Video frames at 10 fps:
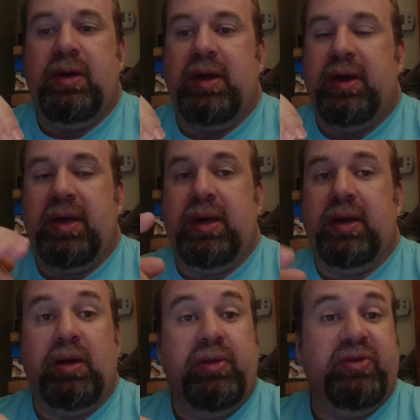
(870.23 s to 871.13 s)
Now,
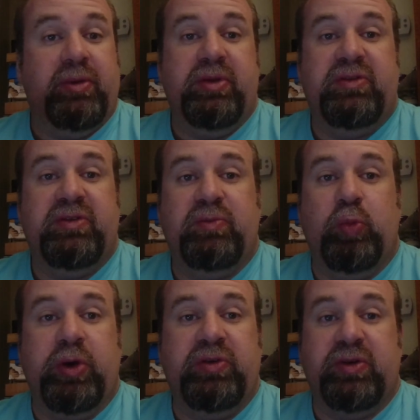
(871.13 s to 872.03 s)
again, some of this
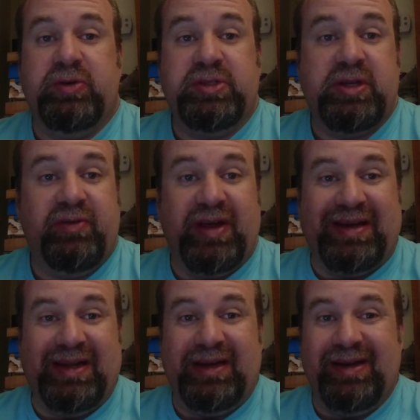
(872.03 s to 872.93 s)
research and stuff I
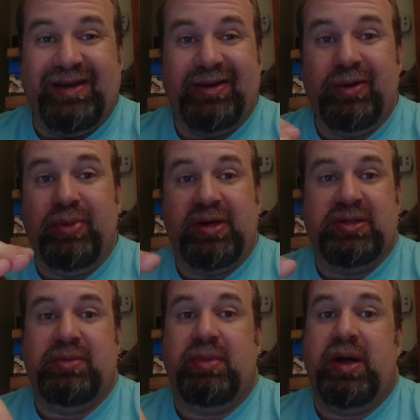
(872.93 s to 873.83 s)
did not do
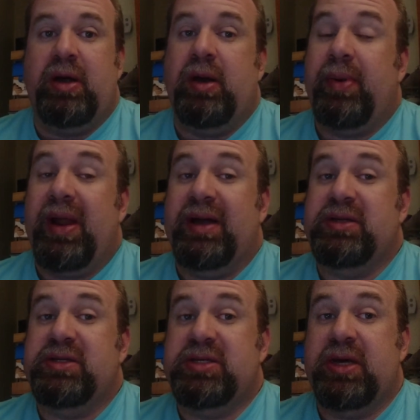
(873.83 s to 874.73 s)
because it might not apply
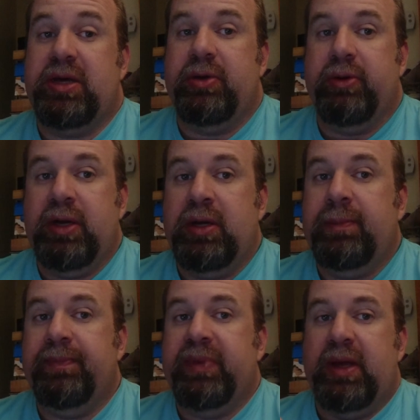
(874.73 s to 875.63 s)
to the state you're
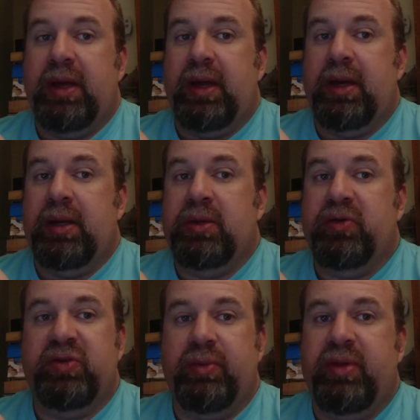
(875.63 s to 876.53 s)
in,
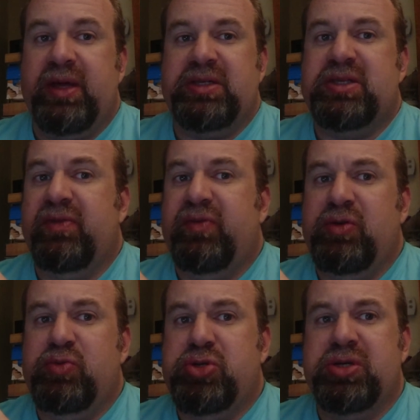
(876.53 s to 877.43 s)
and some of that stuff
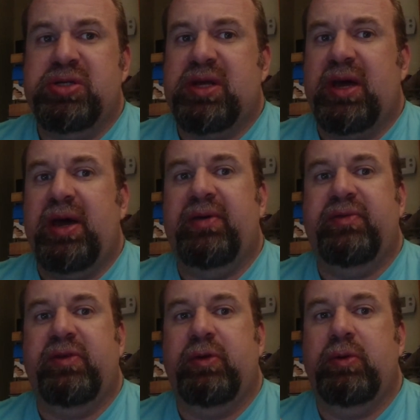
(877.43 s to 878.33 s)
you just
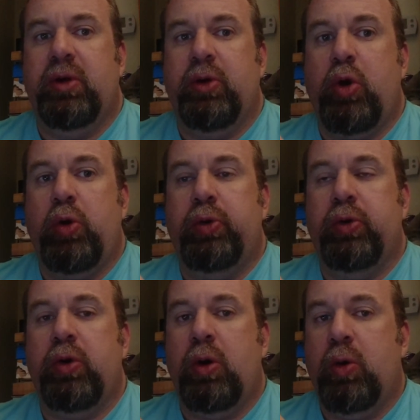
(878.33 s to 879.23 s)
have to learn on
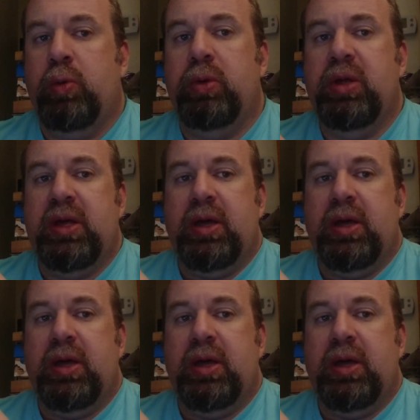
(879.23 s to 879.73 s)
your own.